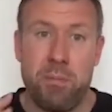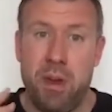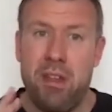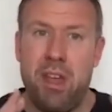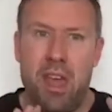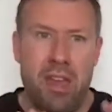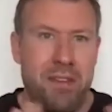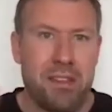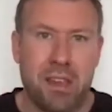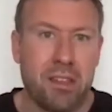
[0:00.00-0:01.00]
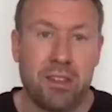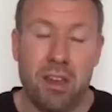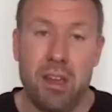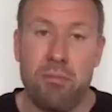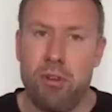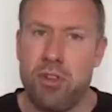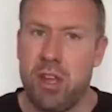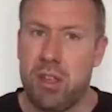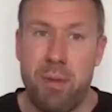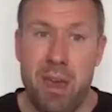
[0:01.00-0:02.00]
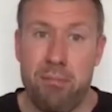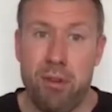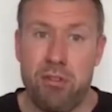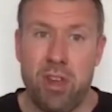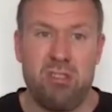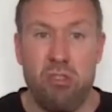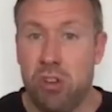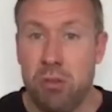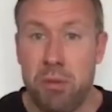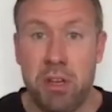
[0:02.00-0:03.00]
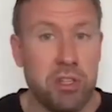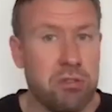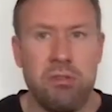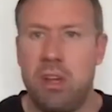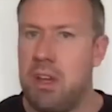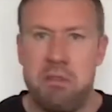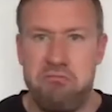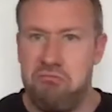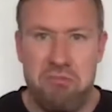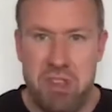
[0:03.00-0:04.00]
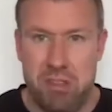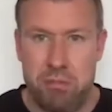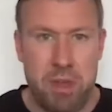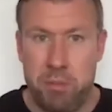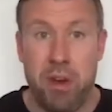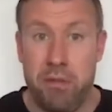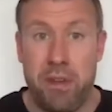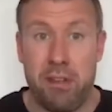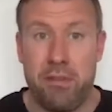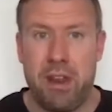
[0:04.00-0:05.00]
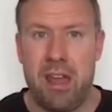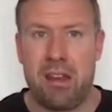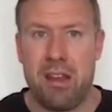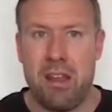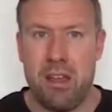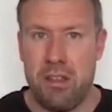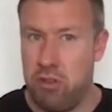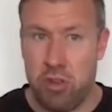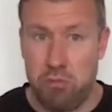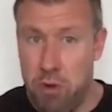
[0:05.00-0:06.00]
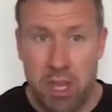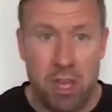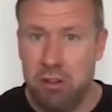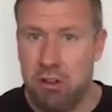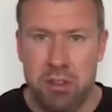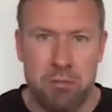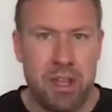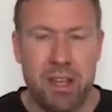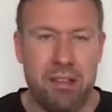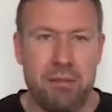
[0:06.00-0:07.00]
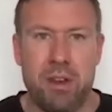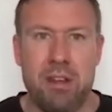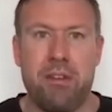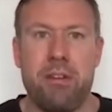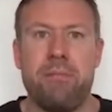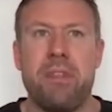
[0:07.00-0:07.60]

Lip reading: But if it's like a side project, a pet project, non-commercial, it's perfect for that. You're just working on it on the weekends, whatever.